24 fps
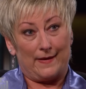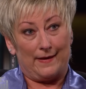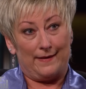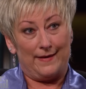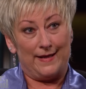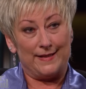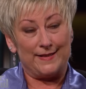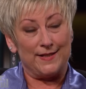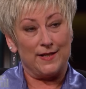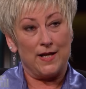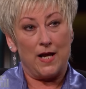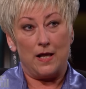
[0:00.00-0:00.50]

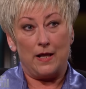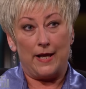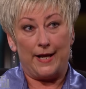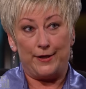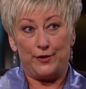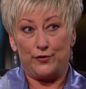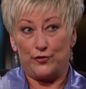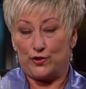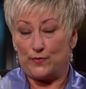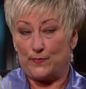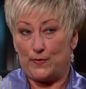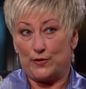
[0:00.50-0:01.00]
It's not like
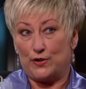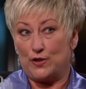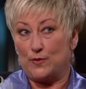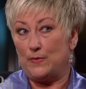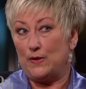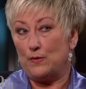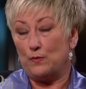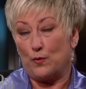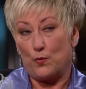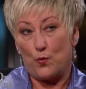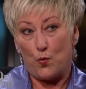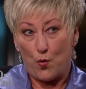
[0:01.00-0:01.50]
you're supposed to
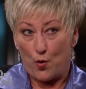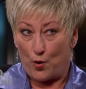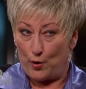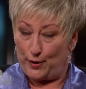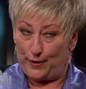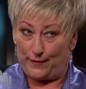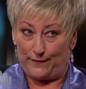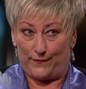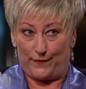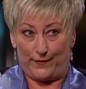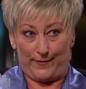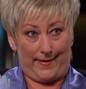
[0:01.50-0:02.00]
be
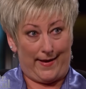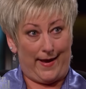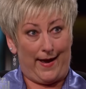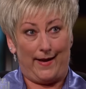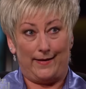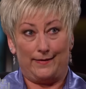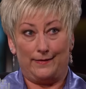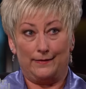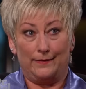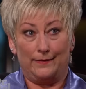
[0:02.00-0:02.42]
rewarded for that.